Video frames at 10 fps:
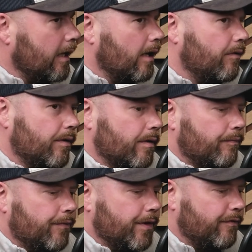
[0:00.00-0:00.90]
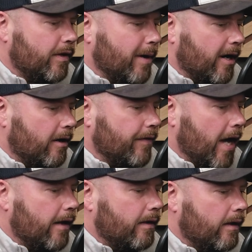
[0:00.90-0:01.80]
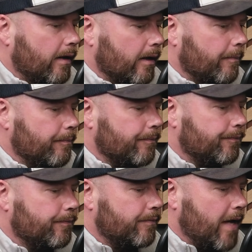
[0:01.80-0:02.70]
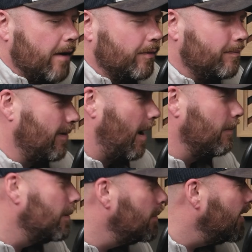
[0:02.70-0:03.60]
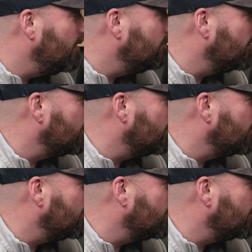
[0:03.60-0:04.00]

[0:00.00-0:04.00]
of get the feedback on that. Yeah. That would probably be the